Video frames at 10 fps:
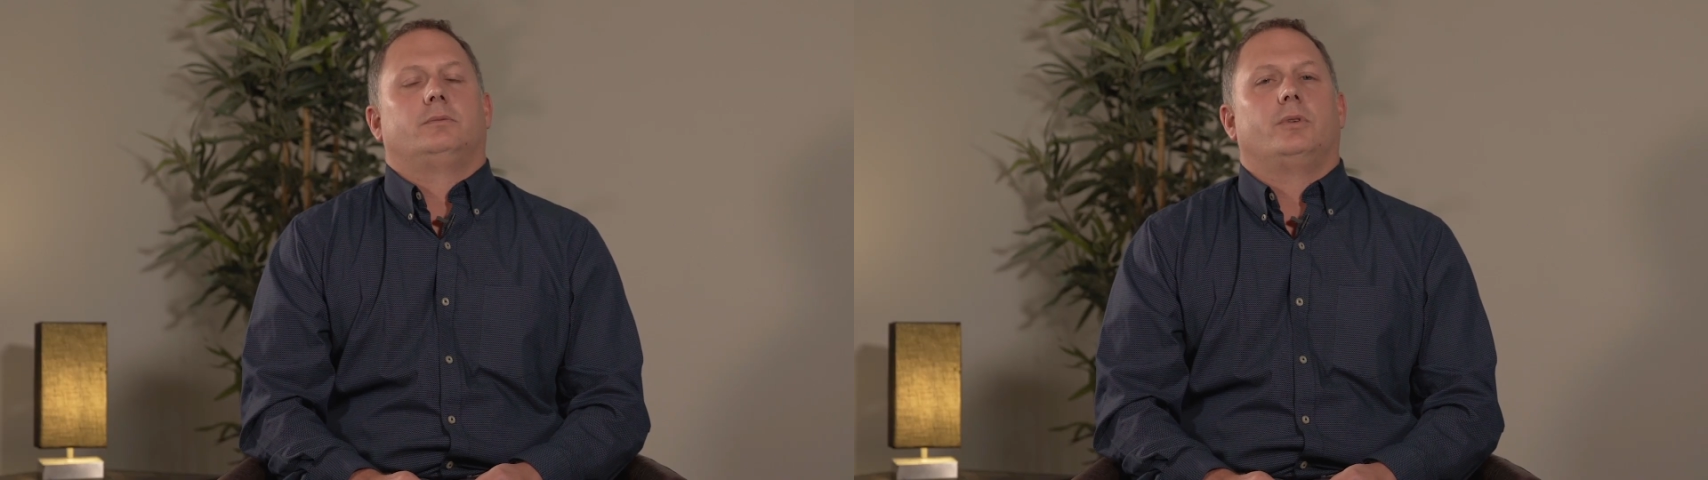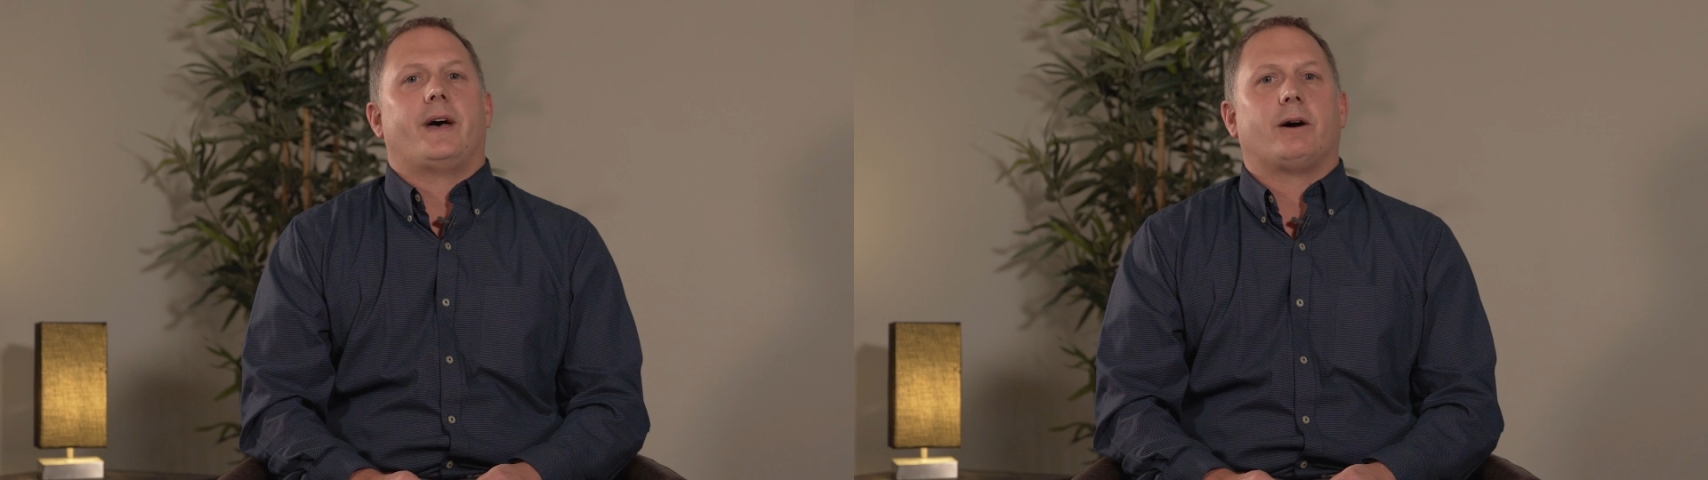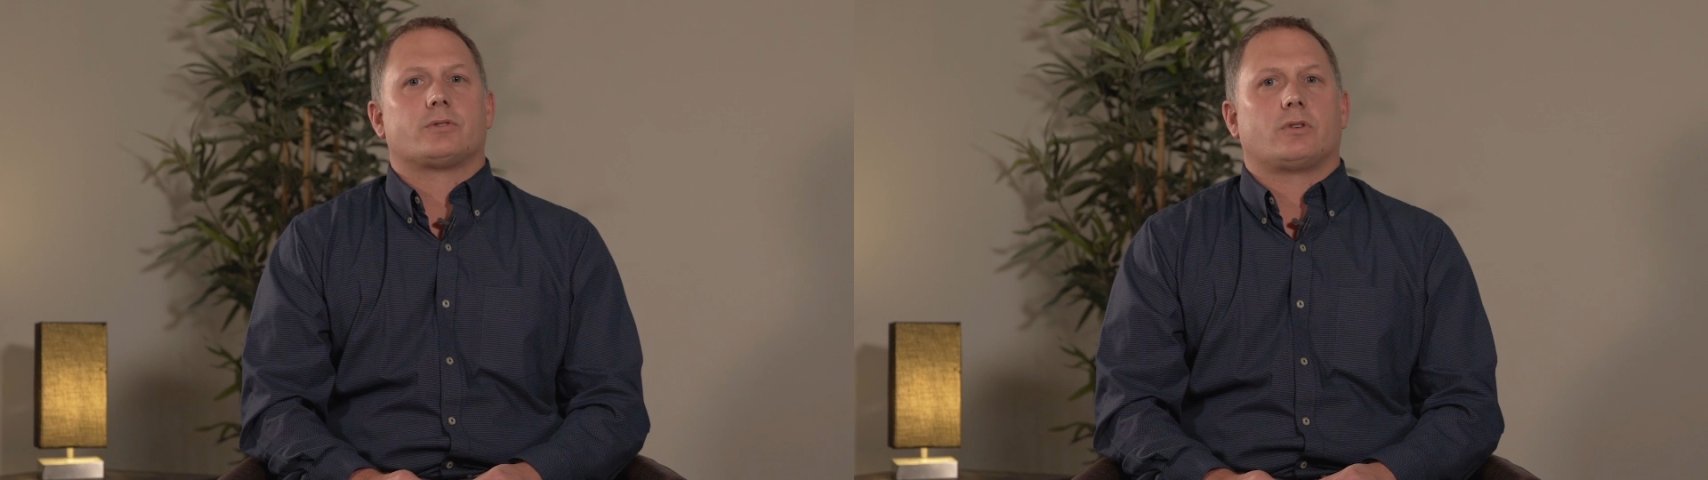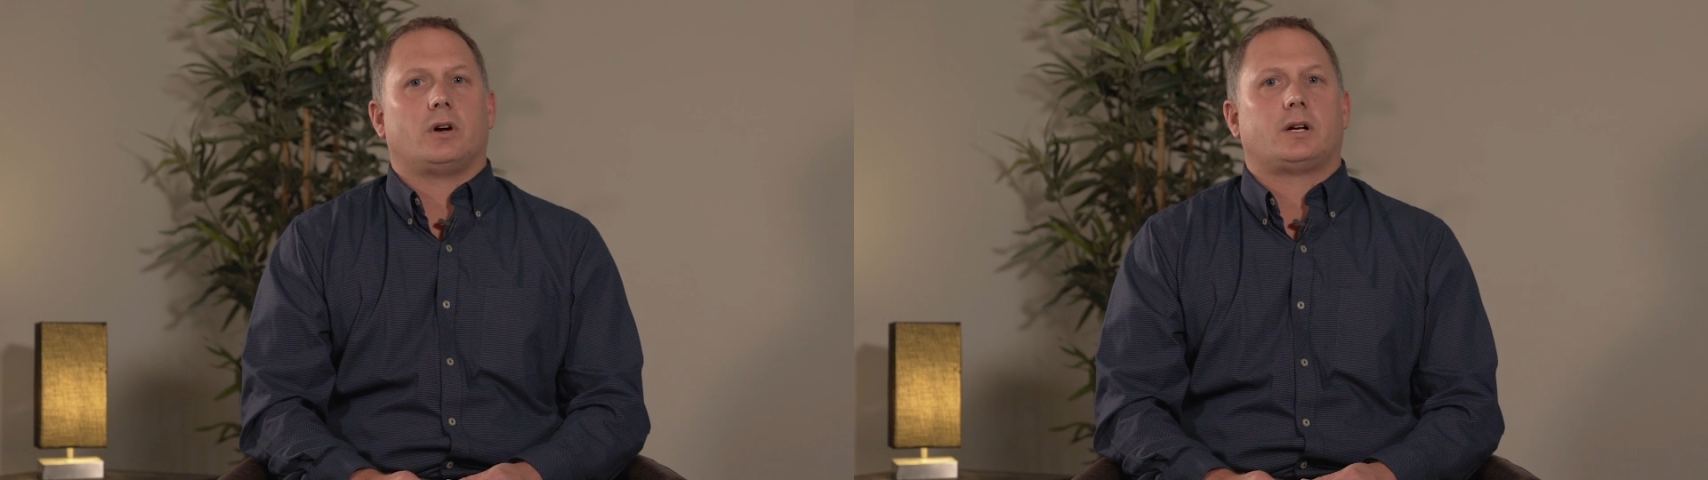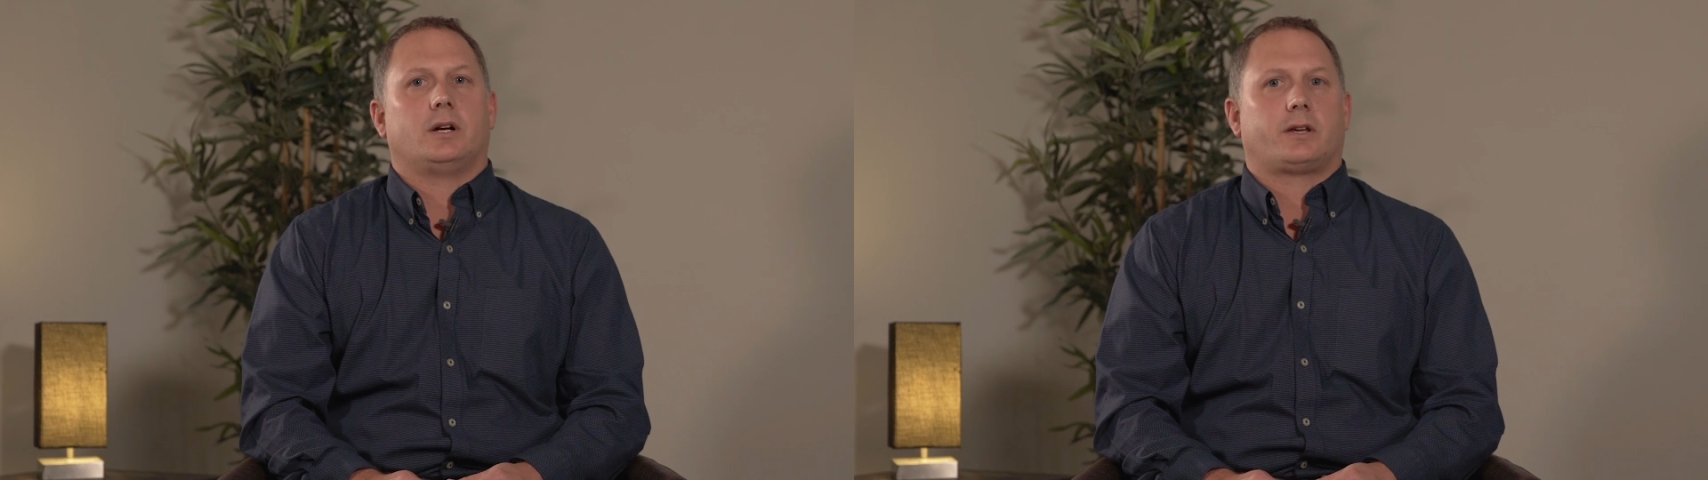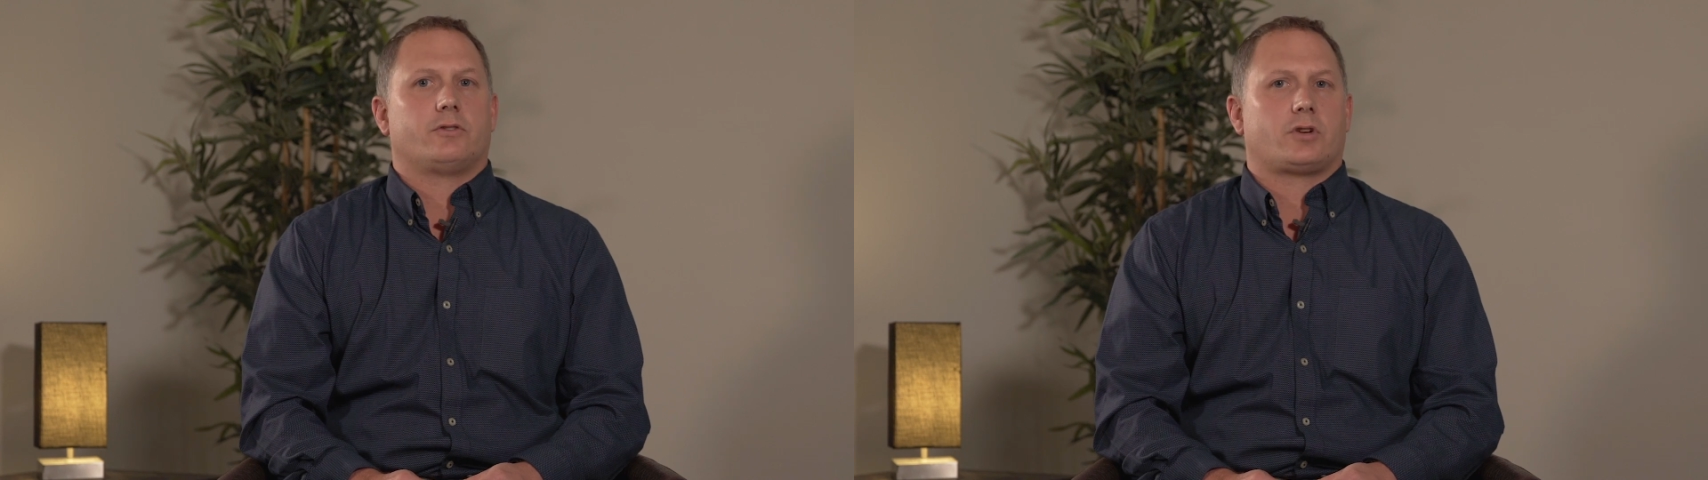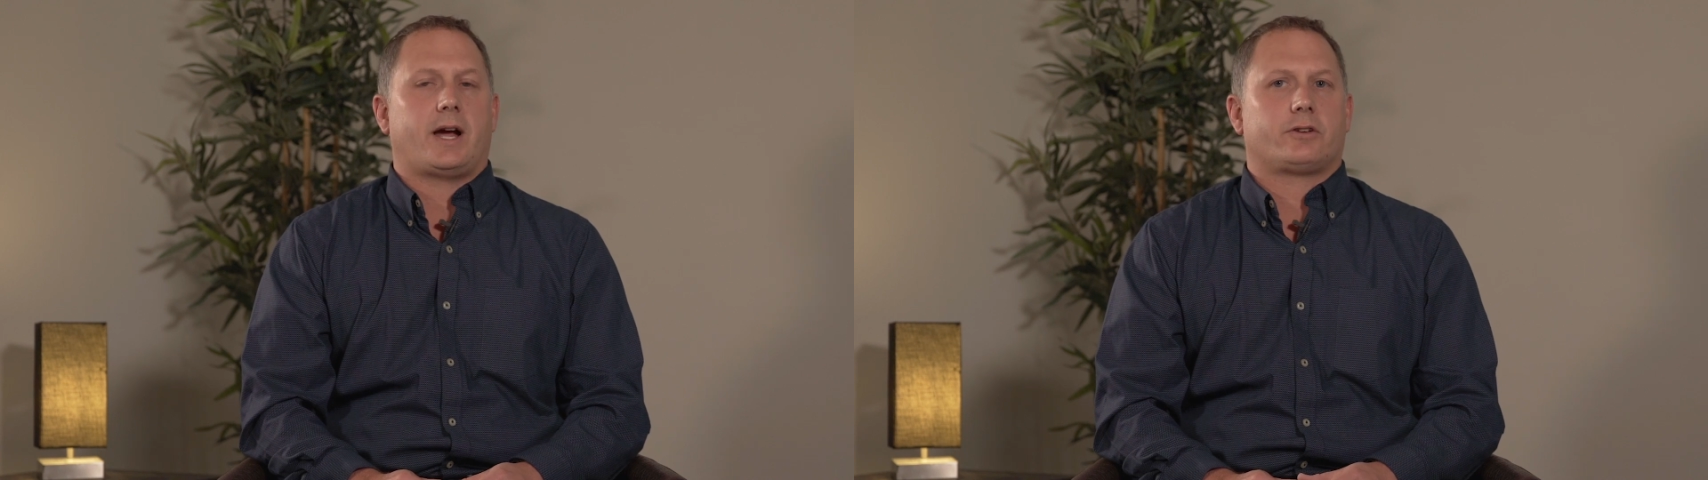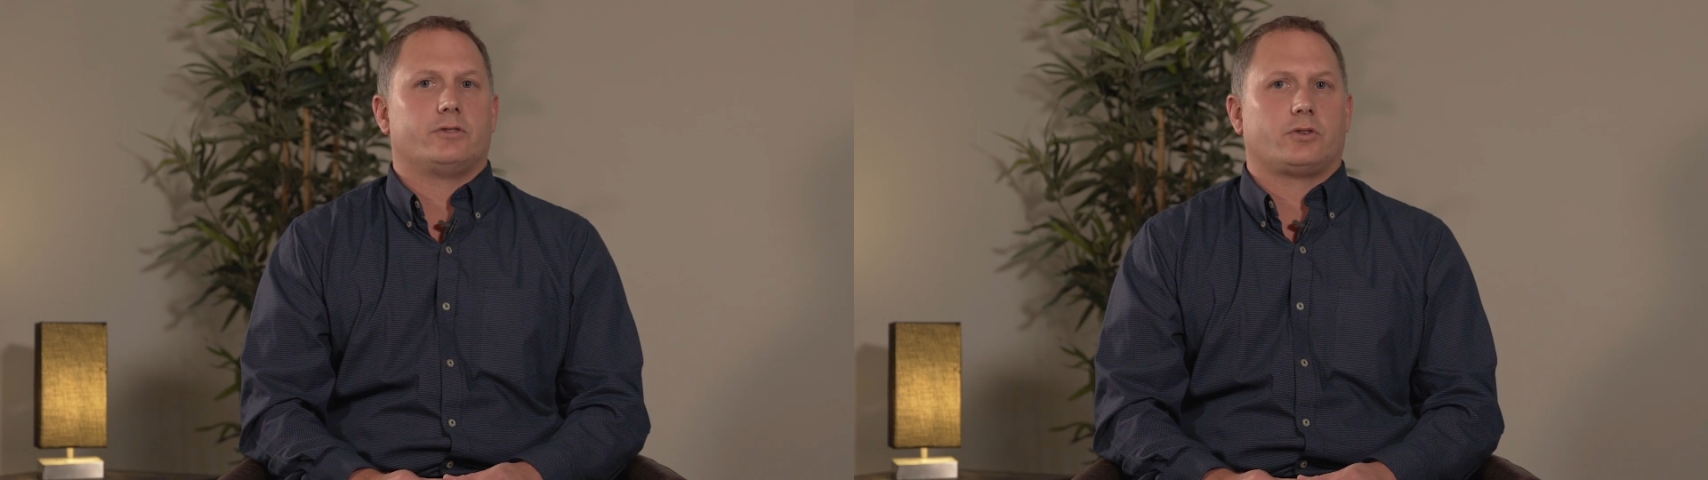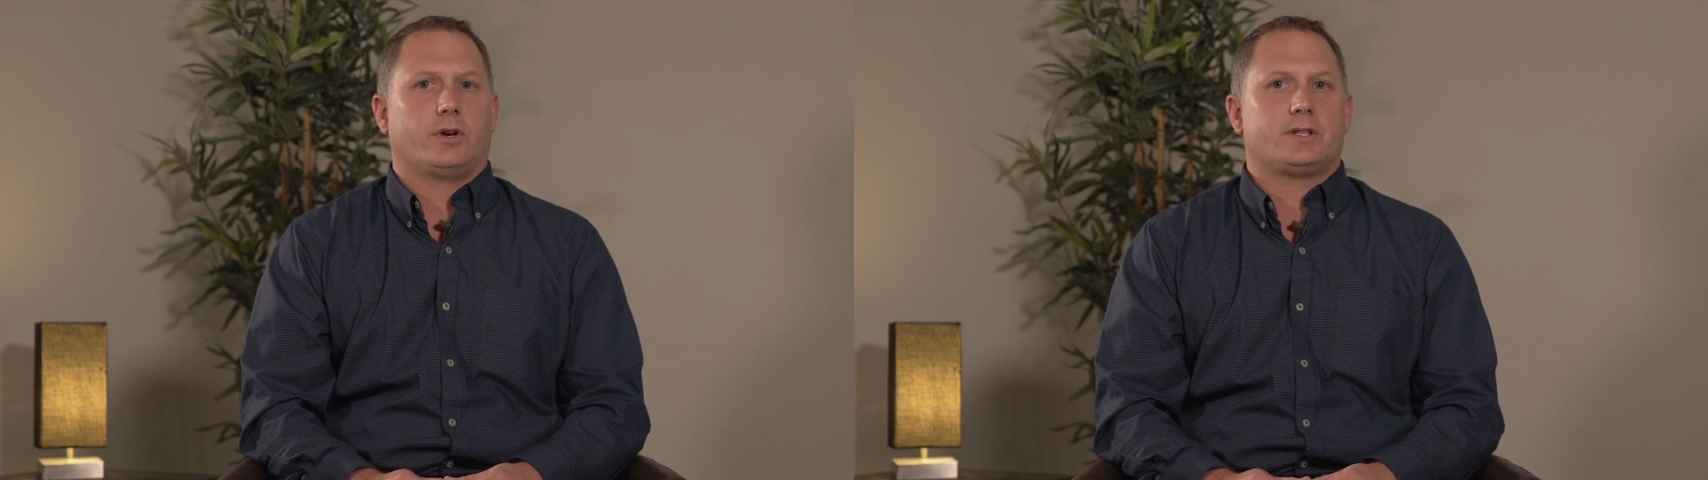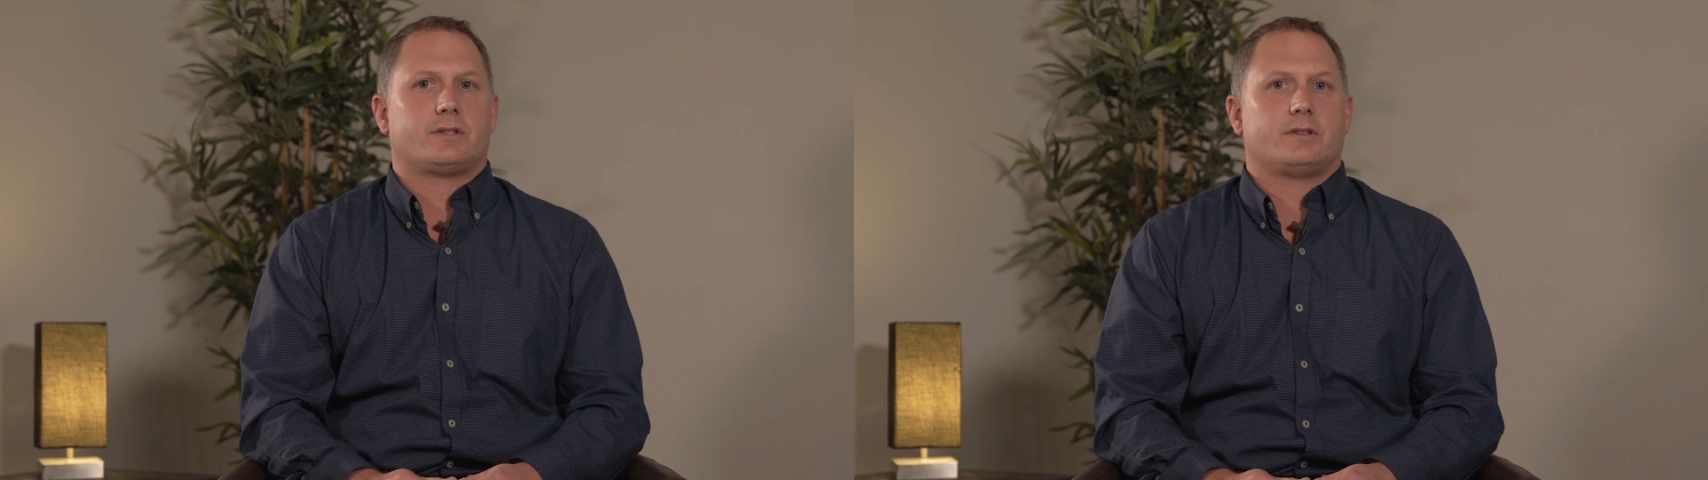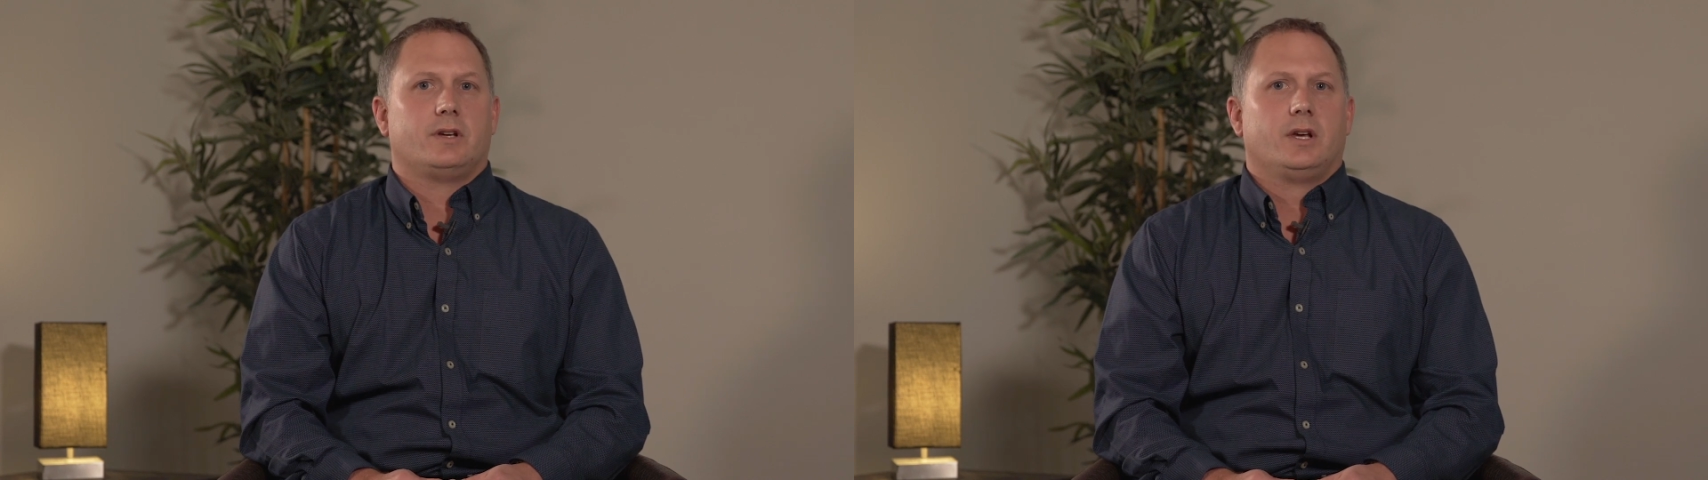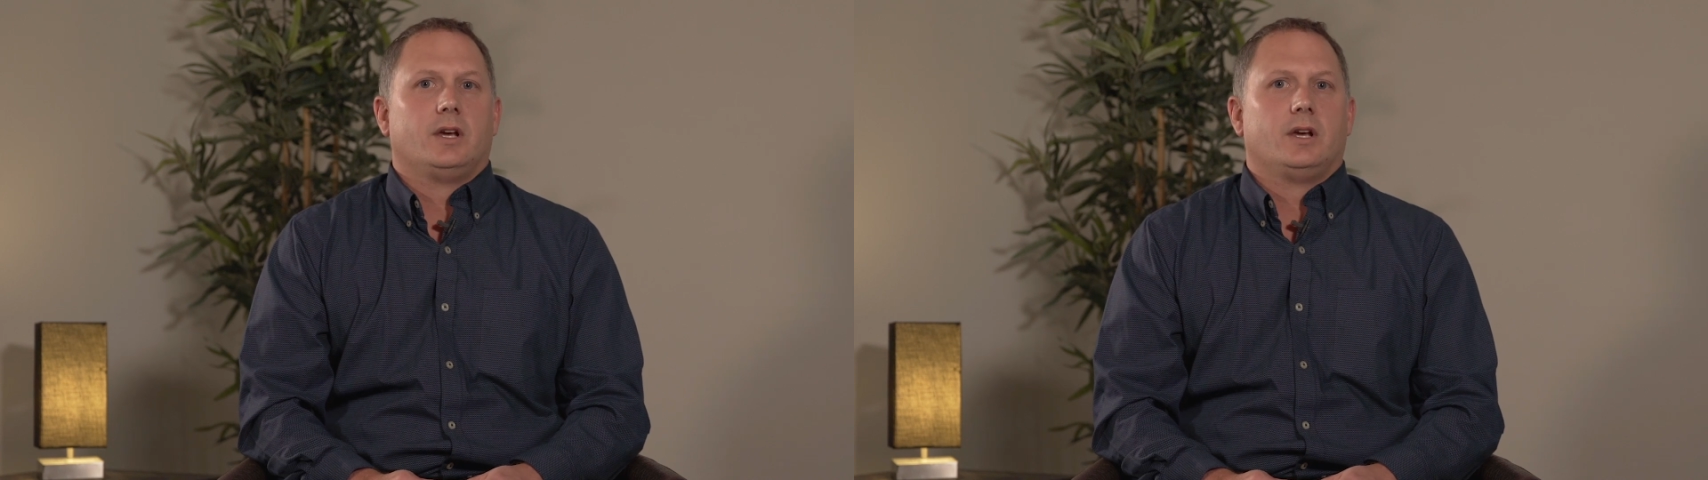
without saw cut contraction joints